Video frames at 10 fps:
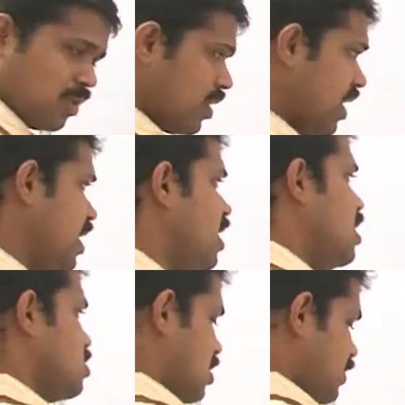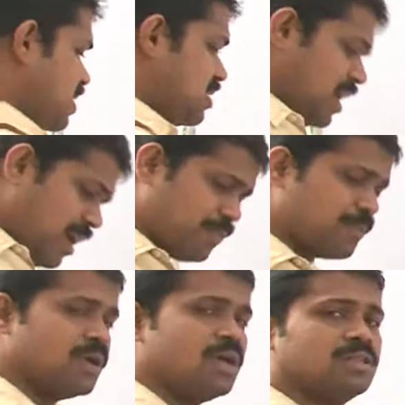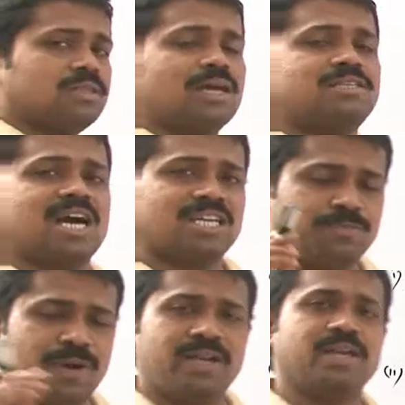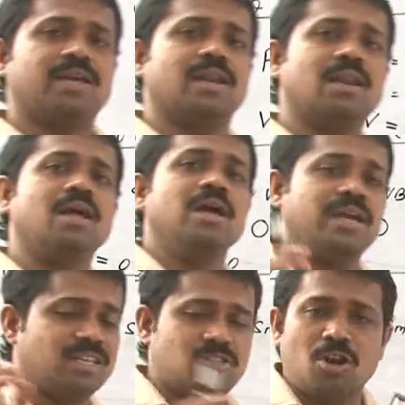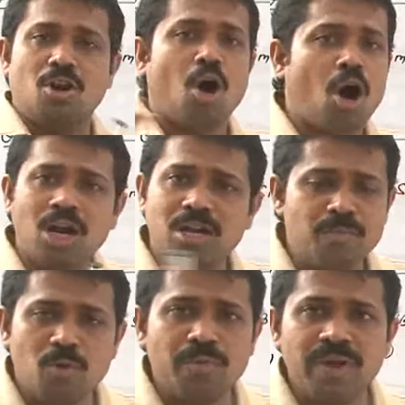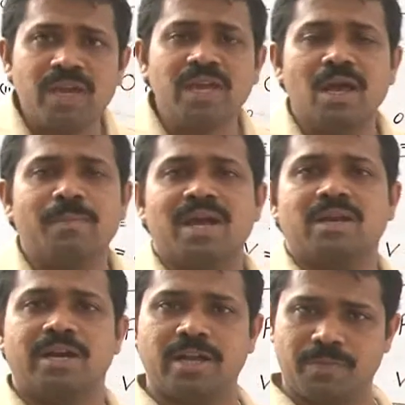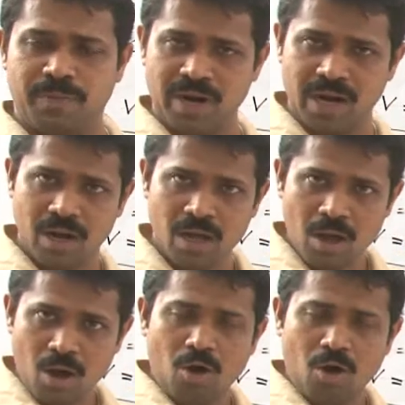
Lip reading: Okay? So that means if the charge particle is not moving in a magnetic field,